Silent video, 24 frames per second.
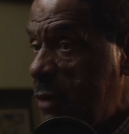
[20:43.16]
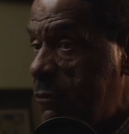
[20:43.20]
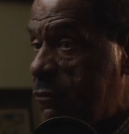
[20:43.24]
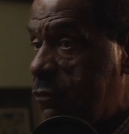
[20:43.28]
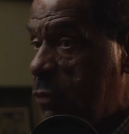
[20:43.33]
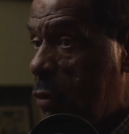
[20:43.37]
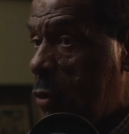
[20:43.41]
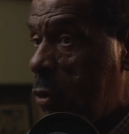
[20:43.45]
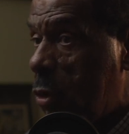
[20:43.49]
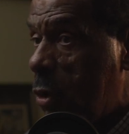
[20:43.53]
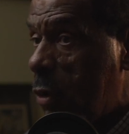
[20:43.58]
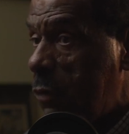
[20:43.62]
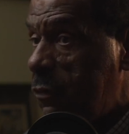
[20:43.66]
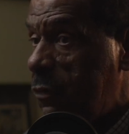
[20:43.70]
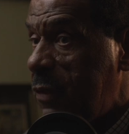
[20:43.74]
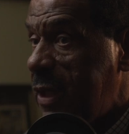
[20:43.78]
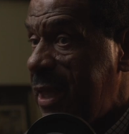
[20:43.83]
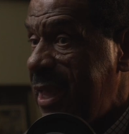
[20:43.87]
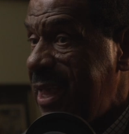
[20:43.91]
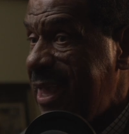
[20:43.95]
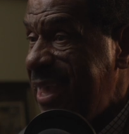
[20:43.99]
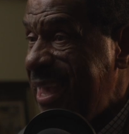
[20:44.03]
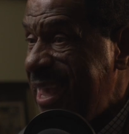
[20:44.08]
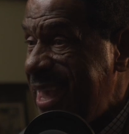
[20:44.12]
for
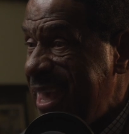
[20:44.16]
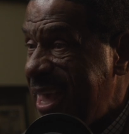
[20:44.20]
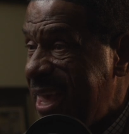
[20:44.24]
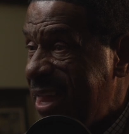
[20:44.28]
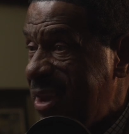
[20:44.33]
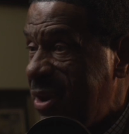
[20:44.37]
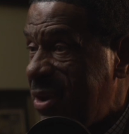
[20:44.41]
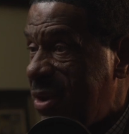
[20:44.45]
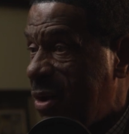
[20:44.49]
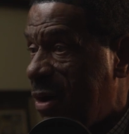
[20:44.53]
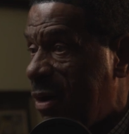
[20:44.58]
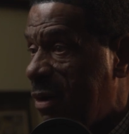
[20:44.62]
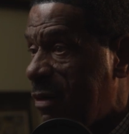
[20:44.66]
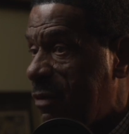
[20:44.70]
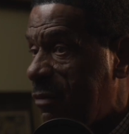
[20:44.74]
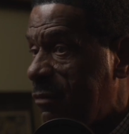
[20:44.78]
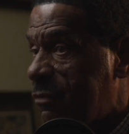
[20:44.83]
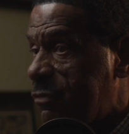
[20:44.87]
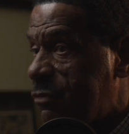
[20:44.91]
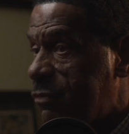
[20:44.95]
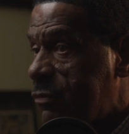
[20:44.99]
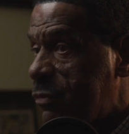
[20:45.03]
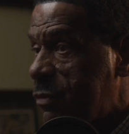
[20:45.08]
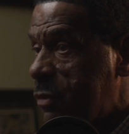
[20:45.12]
the end
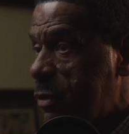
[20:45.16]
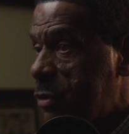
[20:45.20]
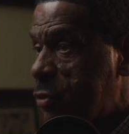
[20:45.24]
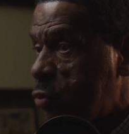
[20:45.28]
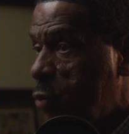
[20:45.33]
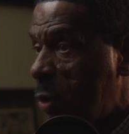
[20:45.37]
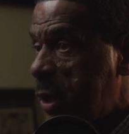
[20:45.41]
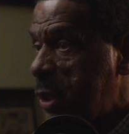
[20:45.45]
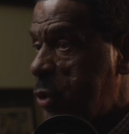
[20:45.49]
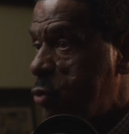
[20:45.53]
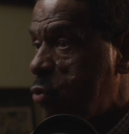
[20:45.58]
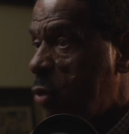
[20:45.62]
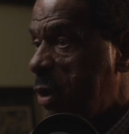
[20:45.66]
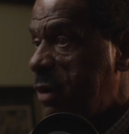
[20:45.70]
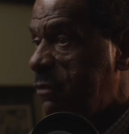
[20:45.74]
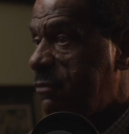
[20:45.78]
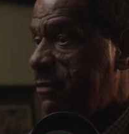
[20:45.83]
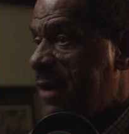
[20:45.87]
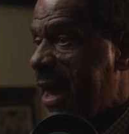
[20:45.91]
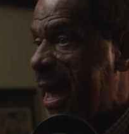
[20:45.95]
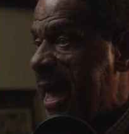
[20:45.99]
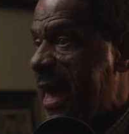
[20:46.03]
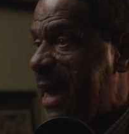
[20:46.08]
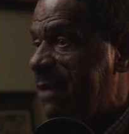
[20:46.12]
of
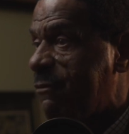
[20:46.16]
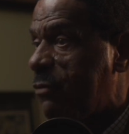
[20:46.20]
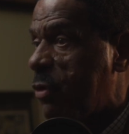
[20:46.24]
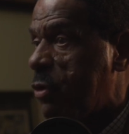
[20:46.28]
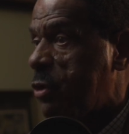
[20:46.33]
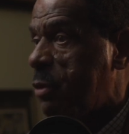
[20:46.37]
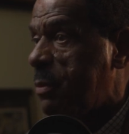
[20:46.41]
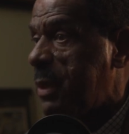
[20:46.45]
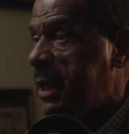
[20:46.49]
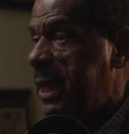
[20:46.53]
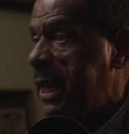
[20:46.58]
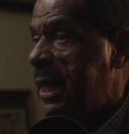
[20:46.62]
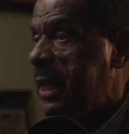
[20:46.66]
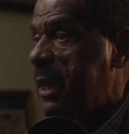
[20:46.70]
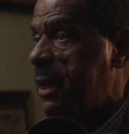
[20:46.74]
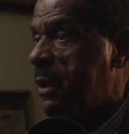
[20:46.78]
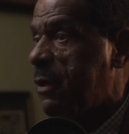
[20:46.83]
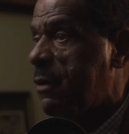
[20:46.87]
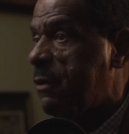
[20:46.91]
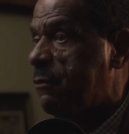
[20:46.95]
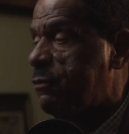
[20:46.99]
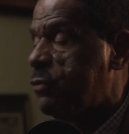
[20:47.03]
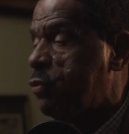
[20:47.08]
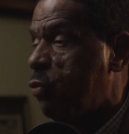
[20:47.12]
2025 or the beginning
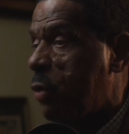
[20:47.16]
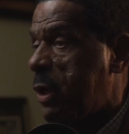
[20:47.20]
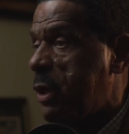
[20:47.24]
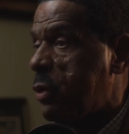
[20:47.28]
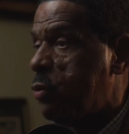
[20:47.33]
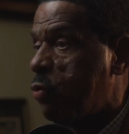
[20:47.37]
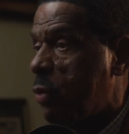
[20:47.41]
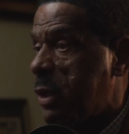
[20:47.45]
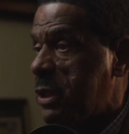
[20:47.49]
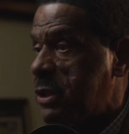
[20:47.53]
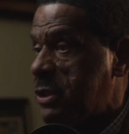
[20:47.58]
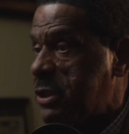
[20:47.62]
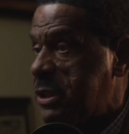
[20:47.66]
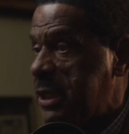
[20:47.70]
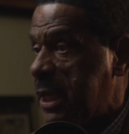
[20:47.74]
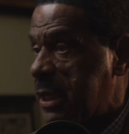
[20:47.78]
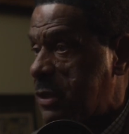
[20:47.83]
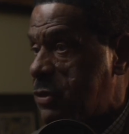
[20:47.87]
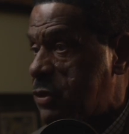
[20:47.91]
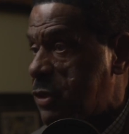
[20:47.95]
of 2026.